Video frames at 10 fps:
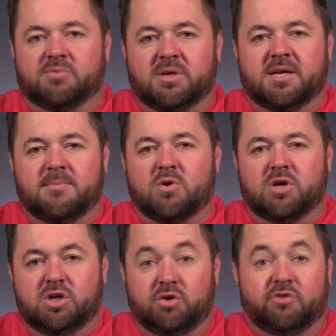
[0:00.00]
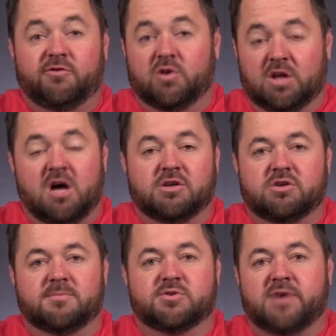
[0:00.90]
really a more useful
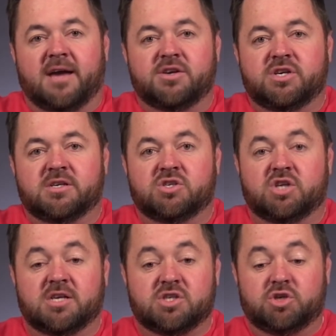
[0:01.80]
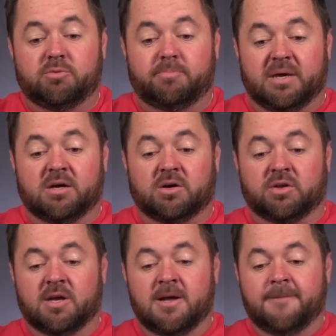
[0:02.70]
long-term strategy, is just to
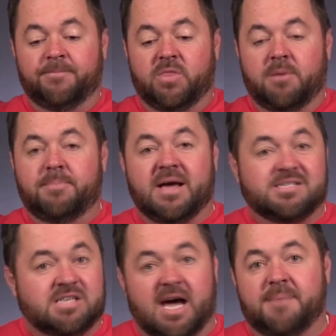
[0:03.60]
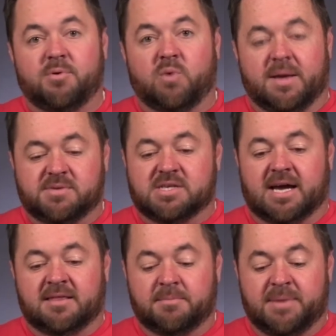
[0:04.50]
build the best type of
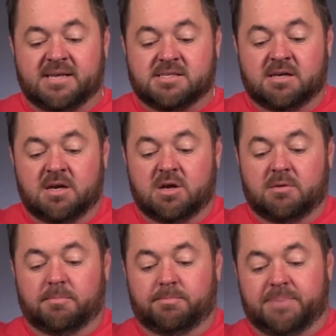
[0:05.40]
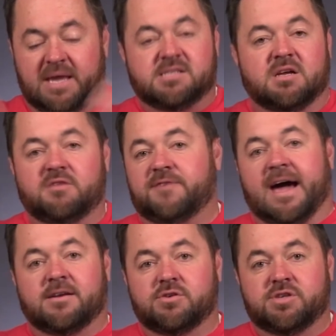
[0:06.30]
website, the best based on the
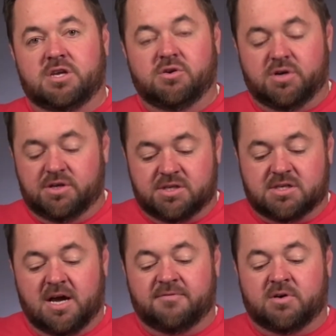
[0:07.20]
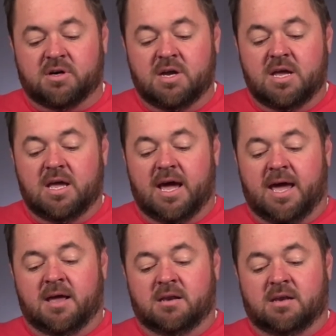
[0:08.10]
factors that you can discover,
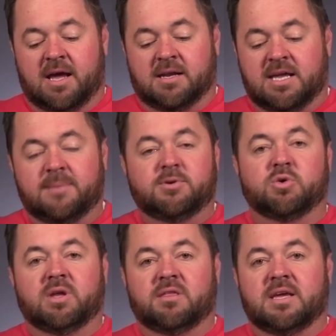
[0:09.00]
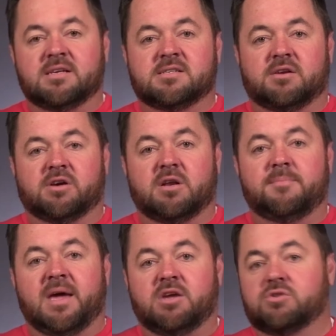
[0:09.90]
and keep doing things that are going to
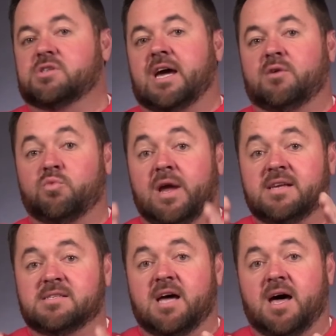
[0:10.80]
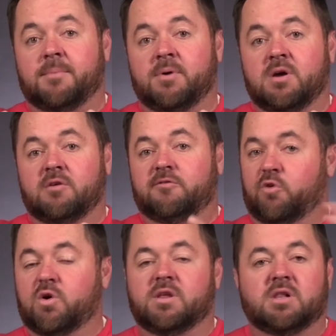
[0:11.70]
make your site raise up
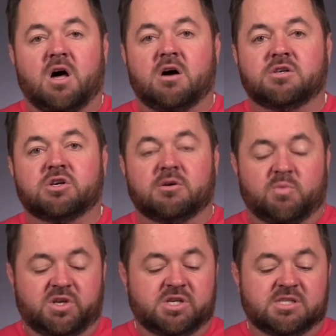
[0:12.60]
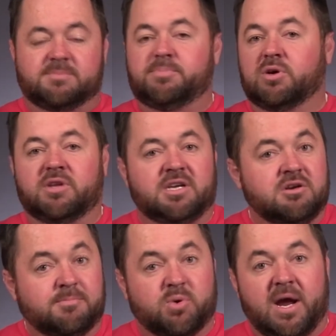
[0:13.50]
for the long term, which is building
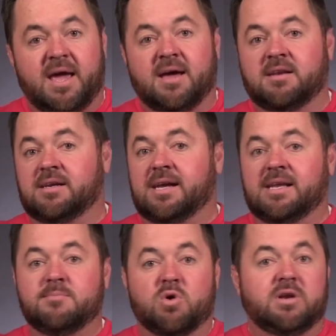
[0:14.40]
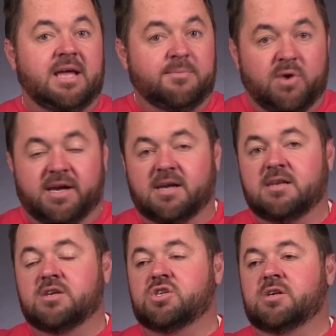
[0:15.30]
your brand and getting more name
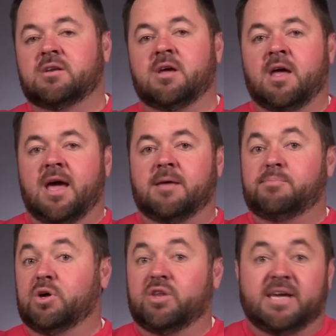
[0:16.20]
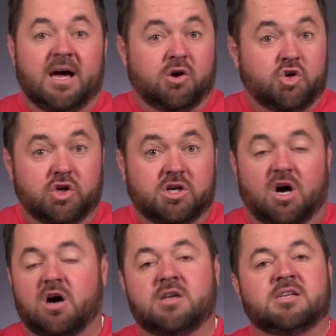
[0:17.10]
recognition and building out good
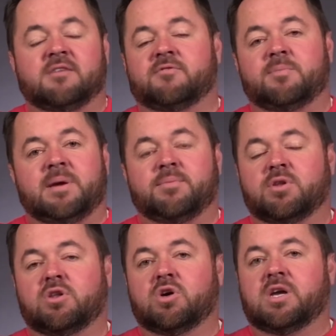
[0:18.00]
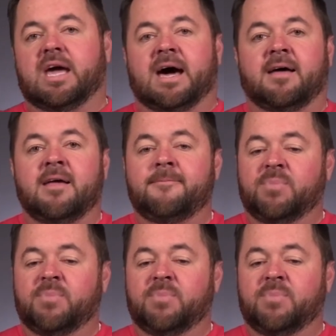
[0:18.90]
content for people to look at.